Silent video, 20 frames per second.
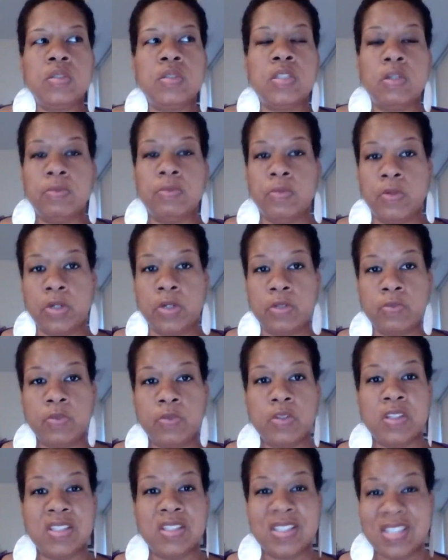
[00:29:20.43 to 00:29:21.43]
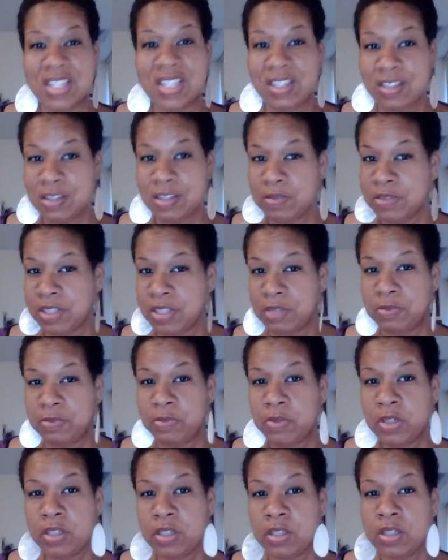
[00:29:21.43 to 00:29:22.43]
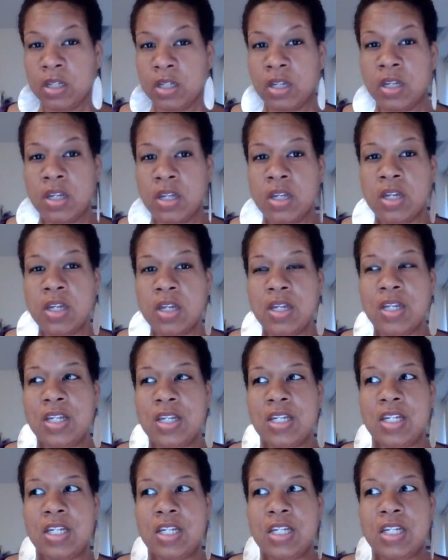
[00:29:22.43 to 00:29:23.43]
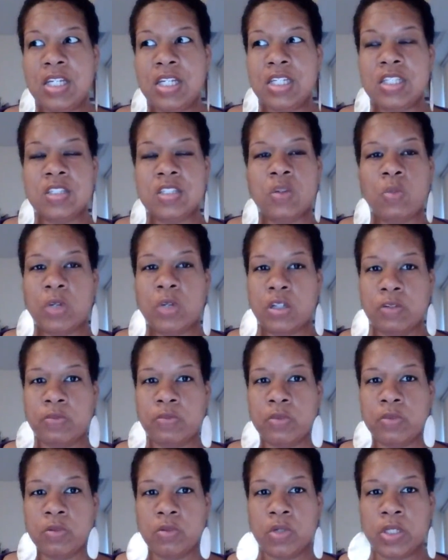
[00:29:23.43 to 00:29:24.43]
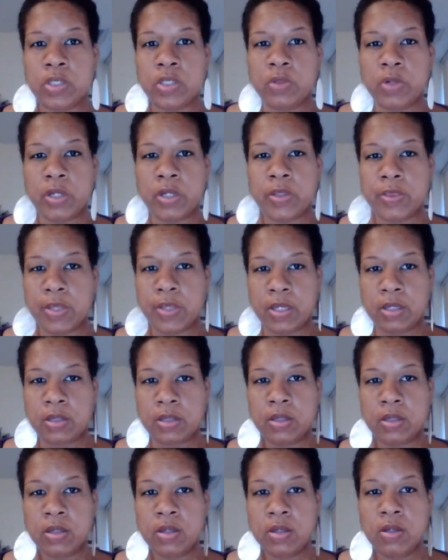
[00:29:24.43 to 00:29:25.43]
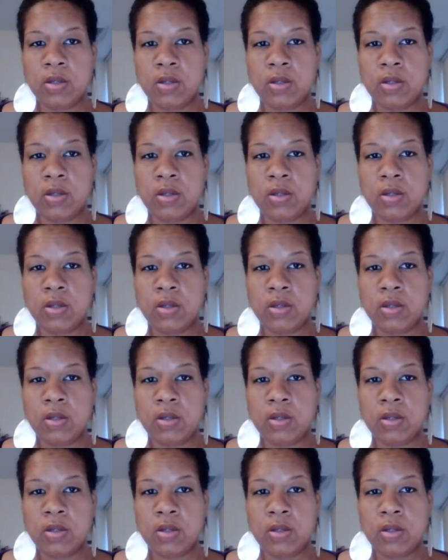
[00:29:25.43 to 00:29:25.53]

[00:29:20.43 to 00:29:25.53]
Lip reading: suffering for the sake of suffering is a wonderful and great thing.